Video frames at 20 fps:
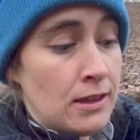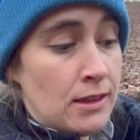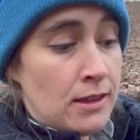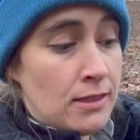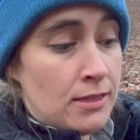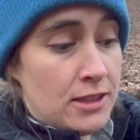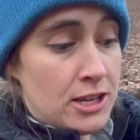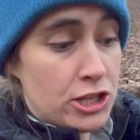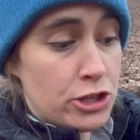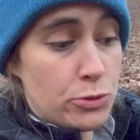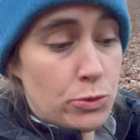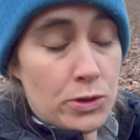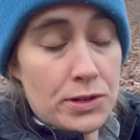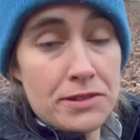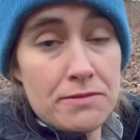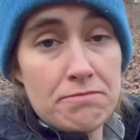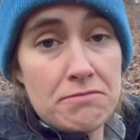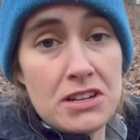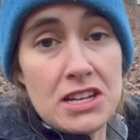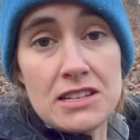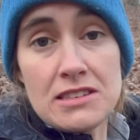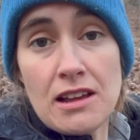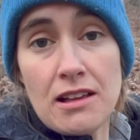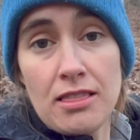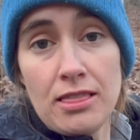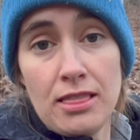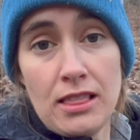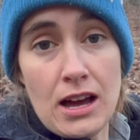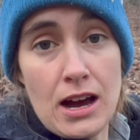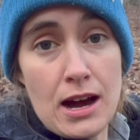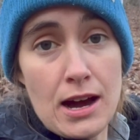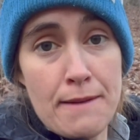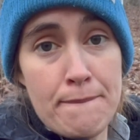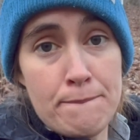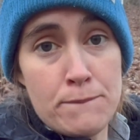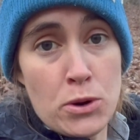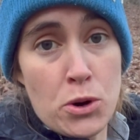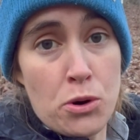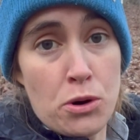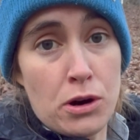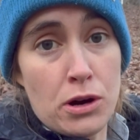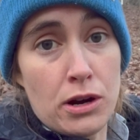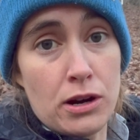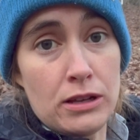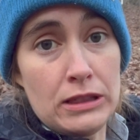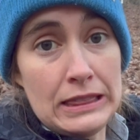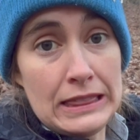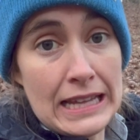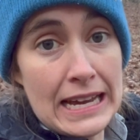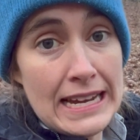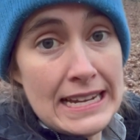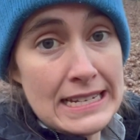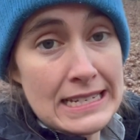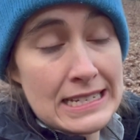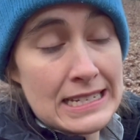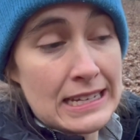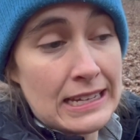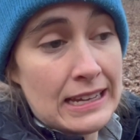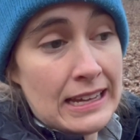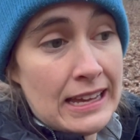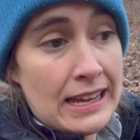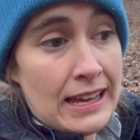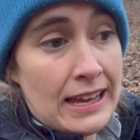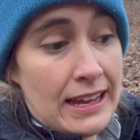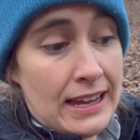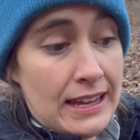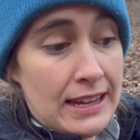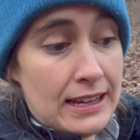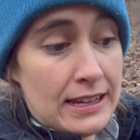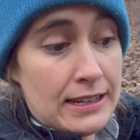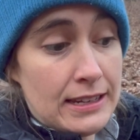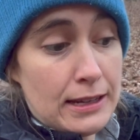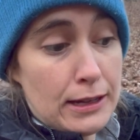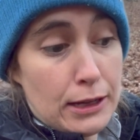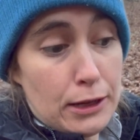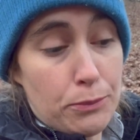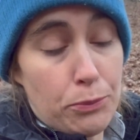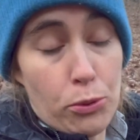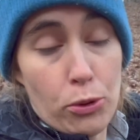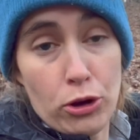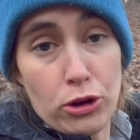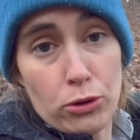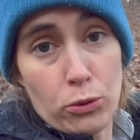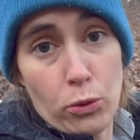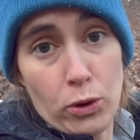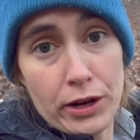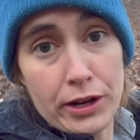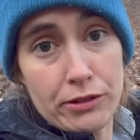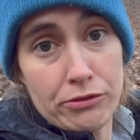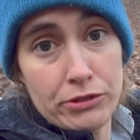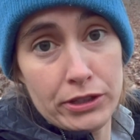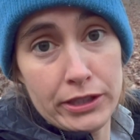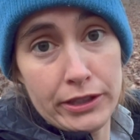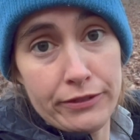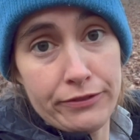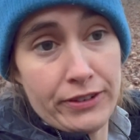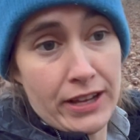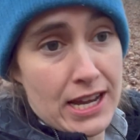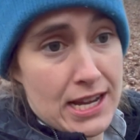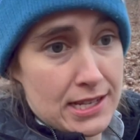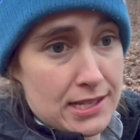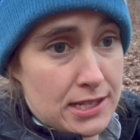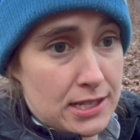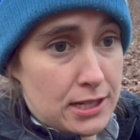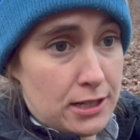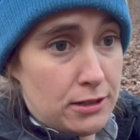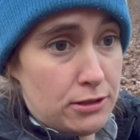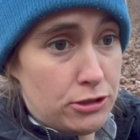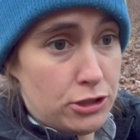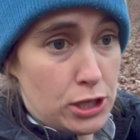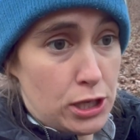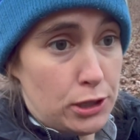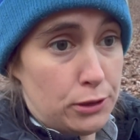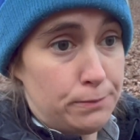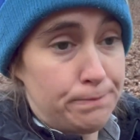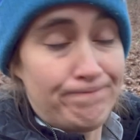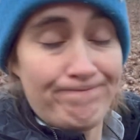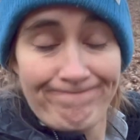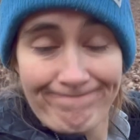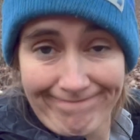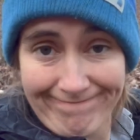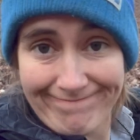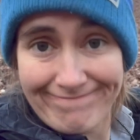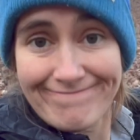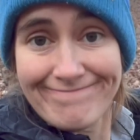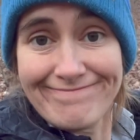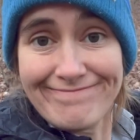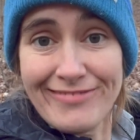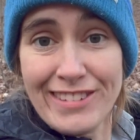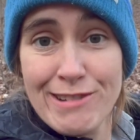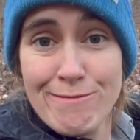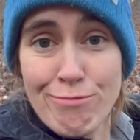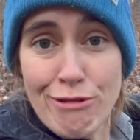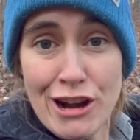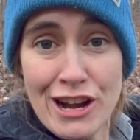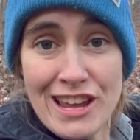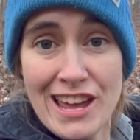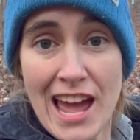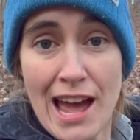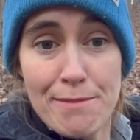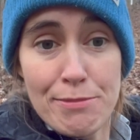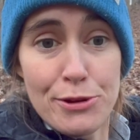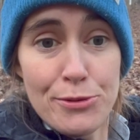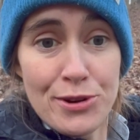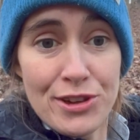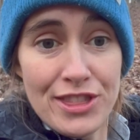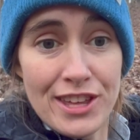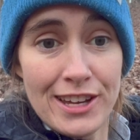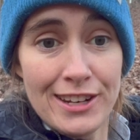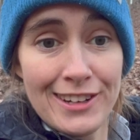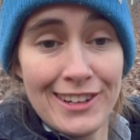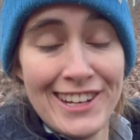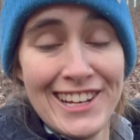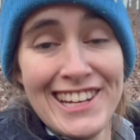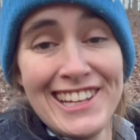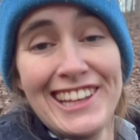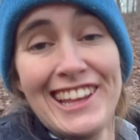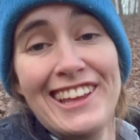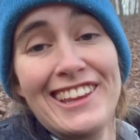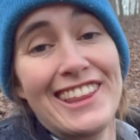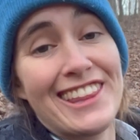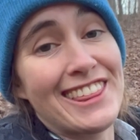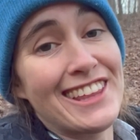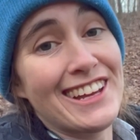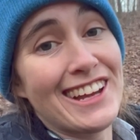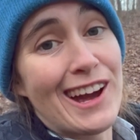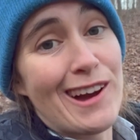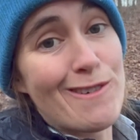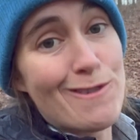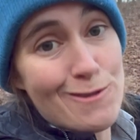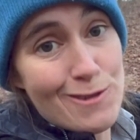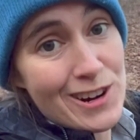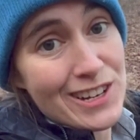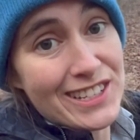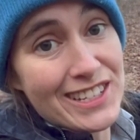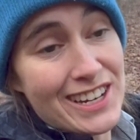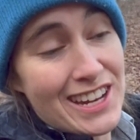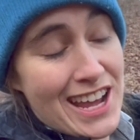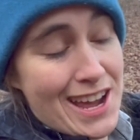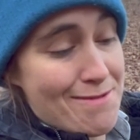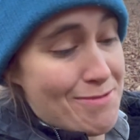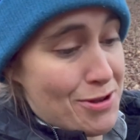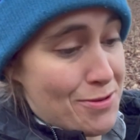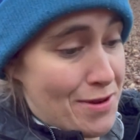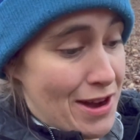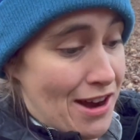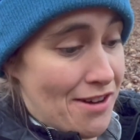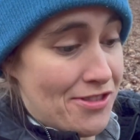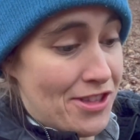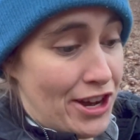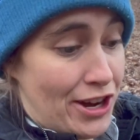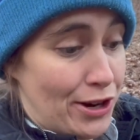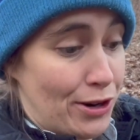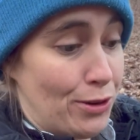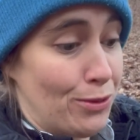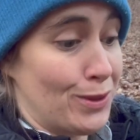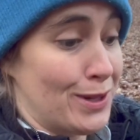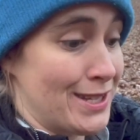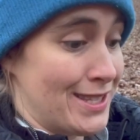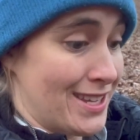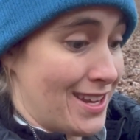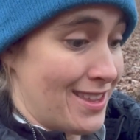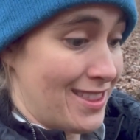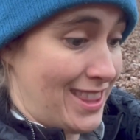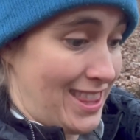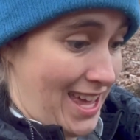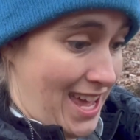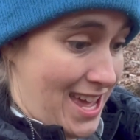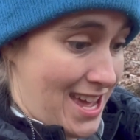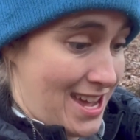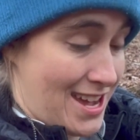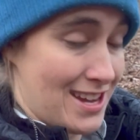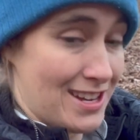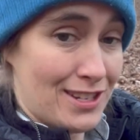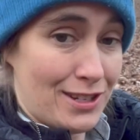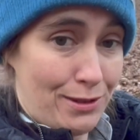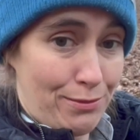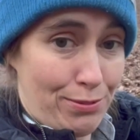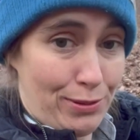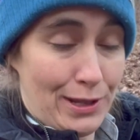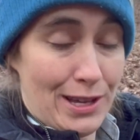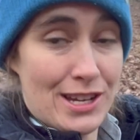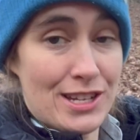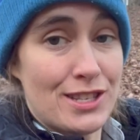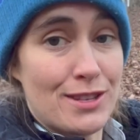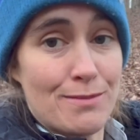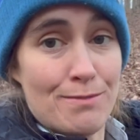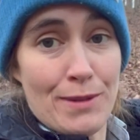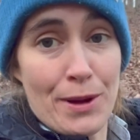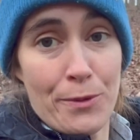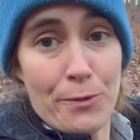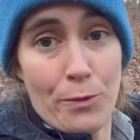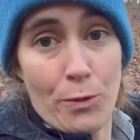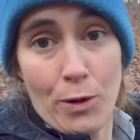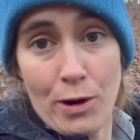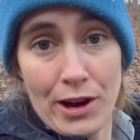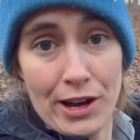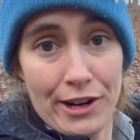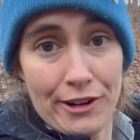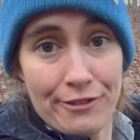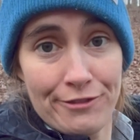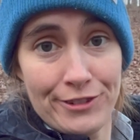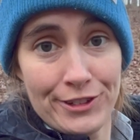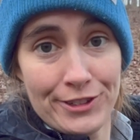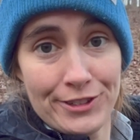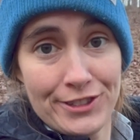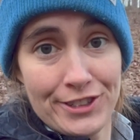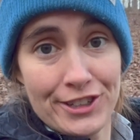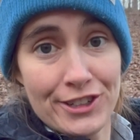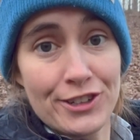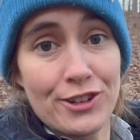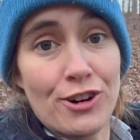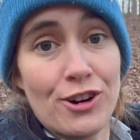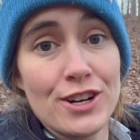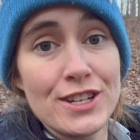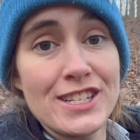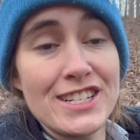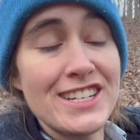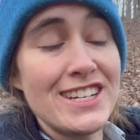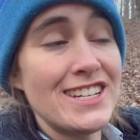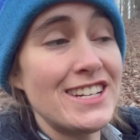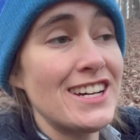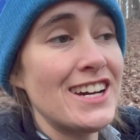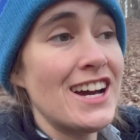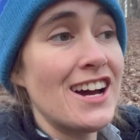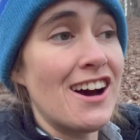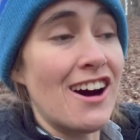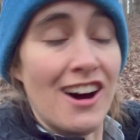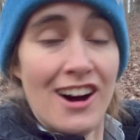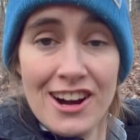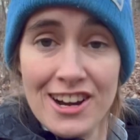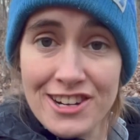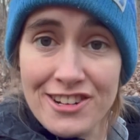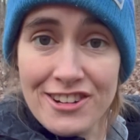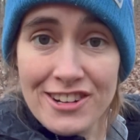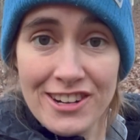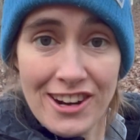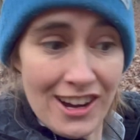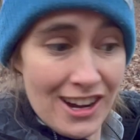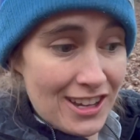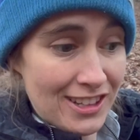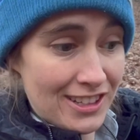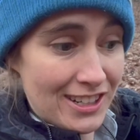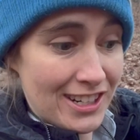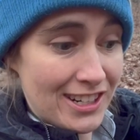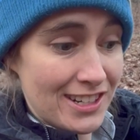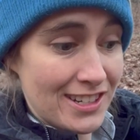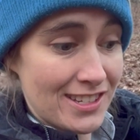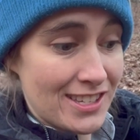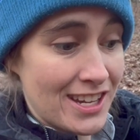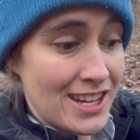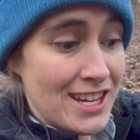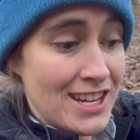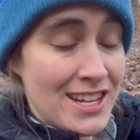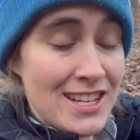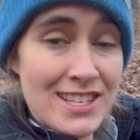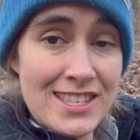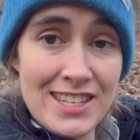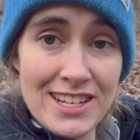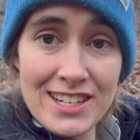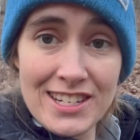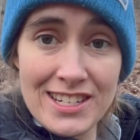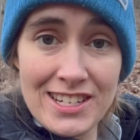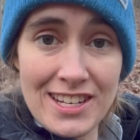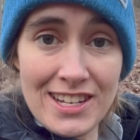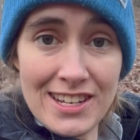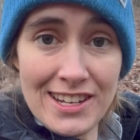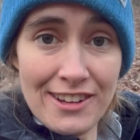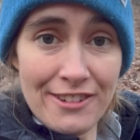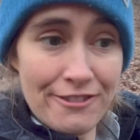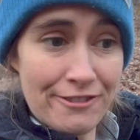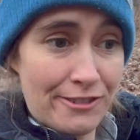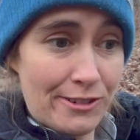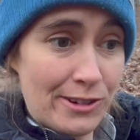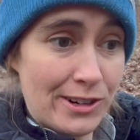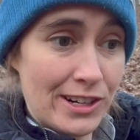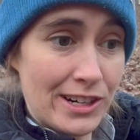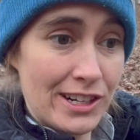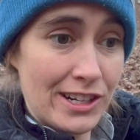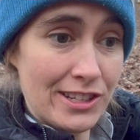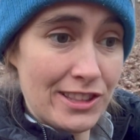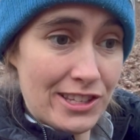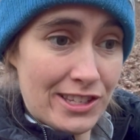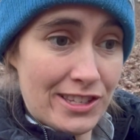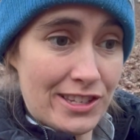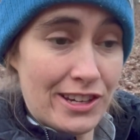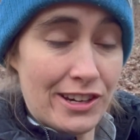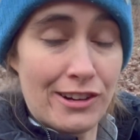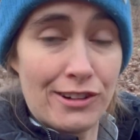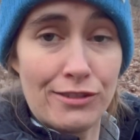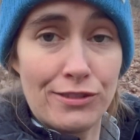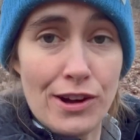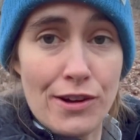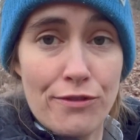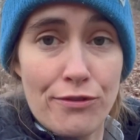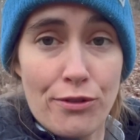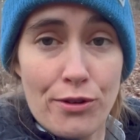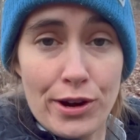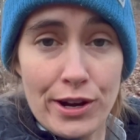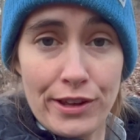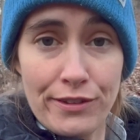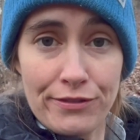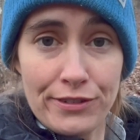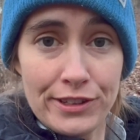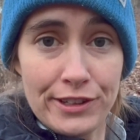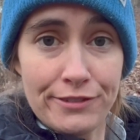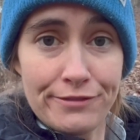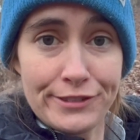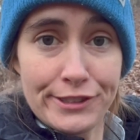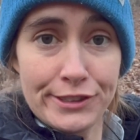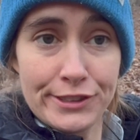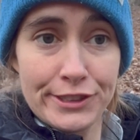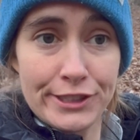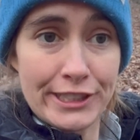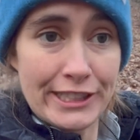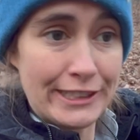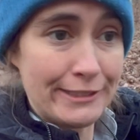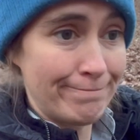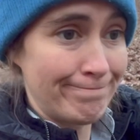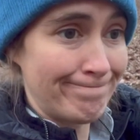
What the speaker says: This one is a lot more light and it boiled water really fast. So, pretty happy with it. The thing I wasn't happy about though was that plus my water filter costed $100. $60 for the stove, $40 for the filter.